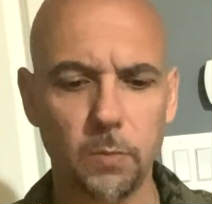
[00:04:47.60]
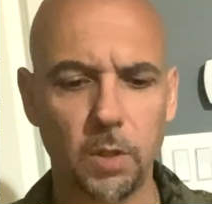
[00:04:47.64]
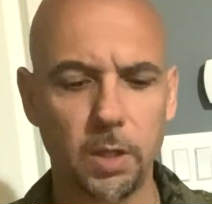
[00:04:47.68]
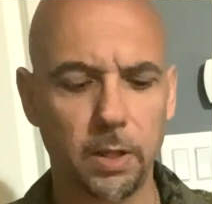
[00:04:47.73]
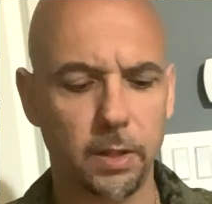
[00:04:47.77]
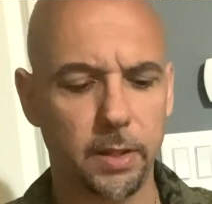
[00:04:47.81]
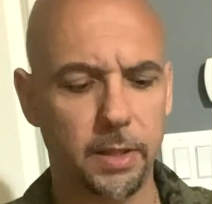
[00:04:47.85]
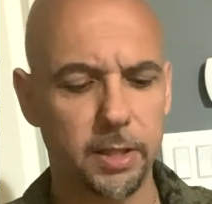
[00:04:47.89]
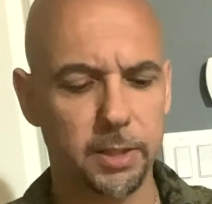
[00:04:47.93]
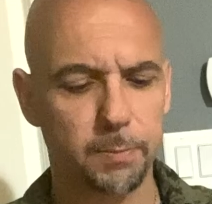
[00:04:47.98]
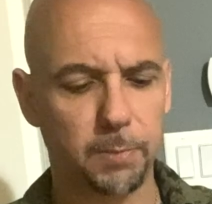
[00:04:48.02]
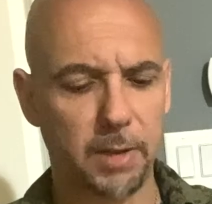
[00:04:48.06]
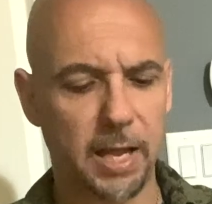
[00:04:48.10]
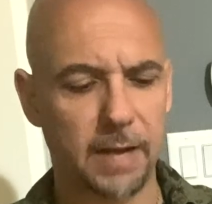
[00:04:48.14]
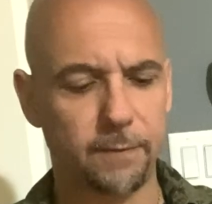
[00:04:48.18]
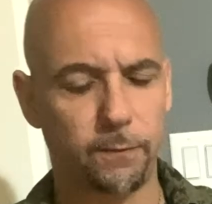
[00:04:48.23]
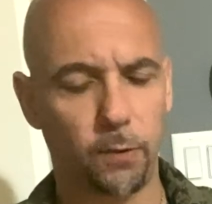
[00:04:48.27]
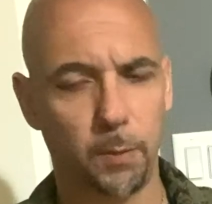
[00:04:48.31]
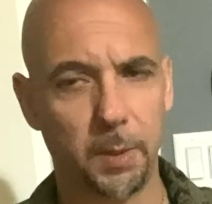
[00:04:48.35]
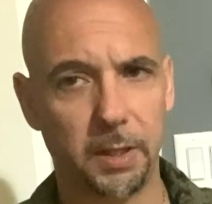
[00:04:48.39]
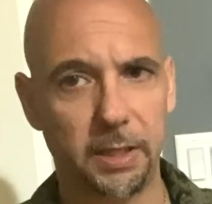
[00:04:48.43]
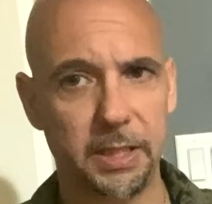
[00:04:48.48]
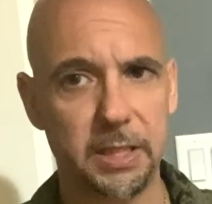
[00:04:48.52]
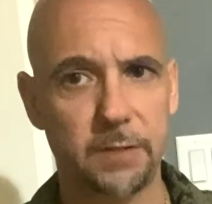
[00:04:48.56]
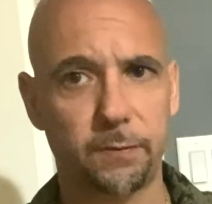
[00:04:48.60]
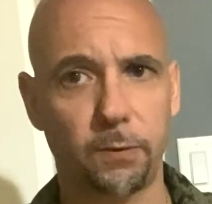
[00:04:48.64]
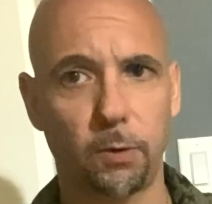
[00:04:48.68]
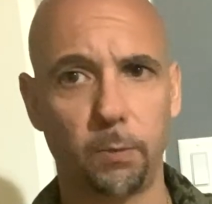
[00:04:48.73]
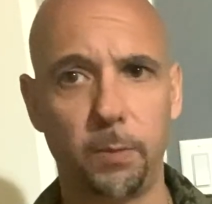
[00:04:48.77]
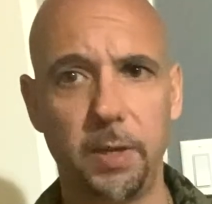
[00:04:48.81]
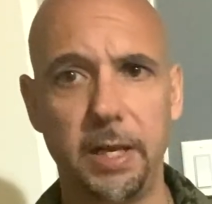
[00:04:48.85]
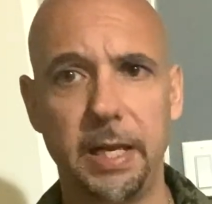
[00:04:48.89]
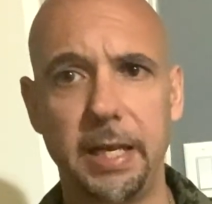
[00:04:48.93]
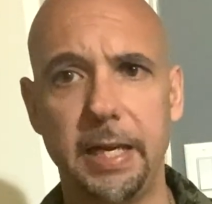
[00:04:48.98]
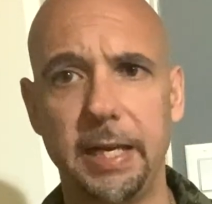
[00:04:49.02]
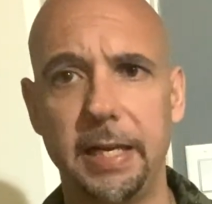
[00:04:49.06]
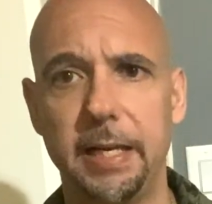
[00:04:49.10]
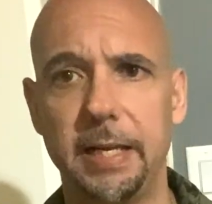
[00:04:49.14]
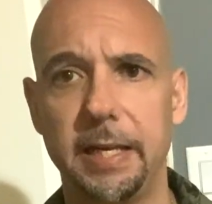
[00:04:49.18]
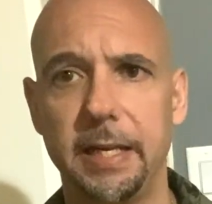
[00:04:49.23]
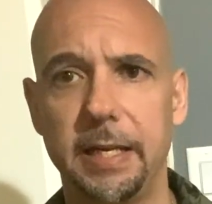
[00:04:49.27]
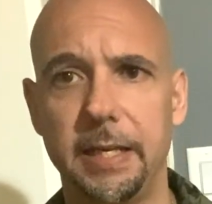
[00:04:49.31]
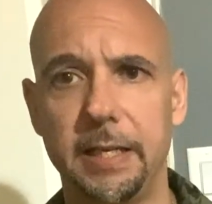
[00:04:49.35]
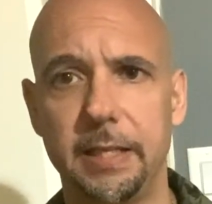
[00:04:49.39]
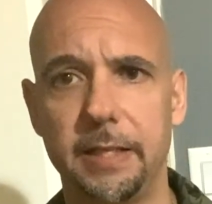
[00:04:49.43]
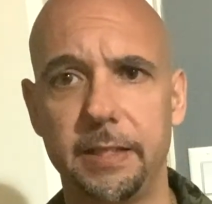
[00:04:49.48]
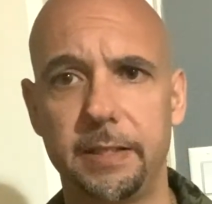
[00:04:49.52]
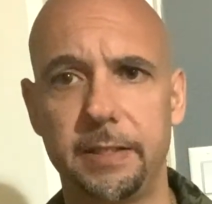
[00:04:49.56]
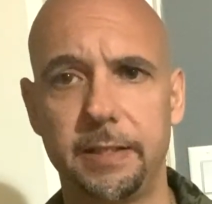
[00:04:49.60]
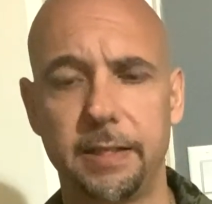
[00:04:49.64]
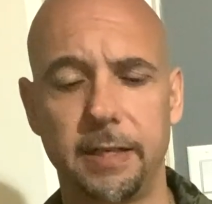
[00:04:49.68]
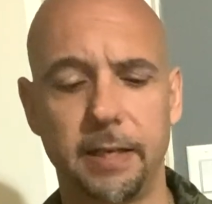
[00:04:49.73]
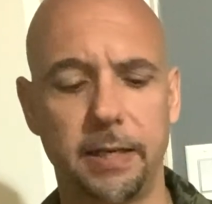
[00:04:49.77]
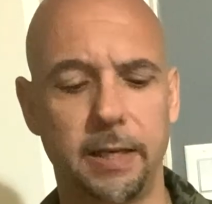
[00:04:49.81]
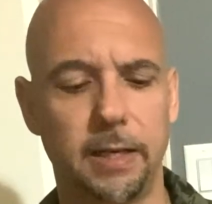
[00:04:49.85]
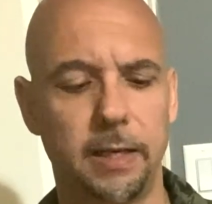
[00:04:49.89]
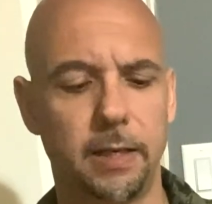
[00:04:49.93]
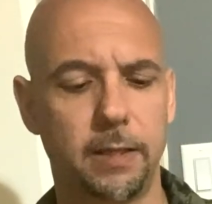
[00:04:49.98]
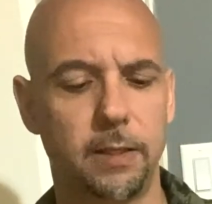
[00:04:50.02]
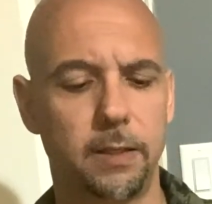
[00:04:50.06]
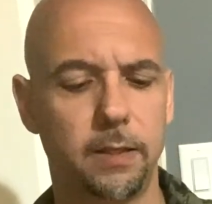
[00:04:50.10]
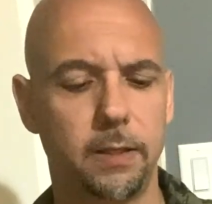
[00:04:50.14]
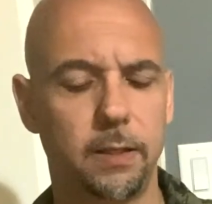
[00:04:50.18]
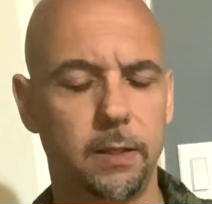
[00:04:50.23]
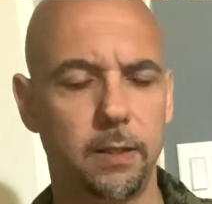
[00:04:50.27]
this platform, at least for me, is what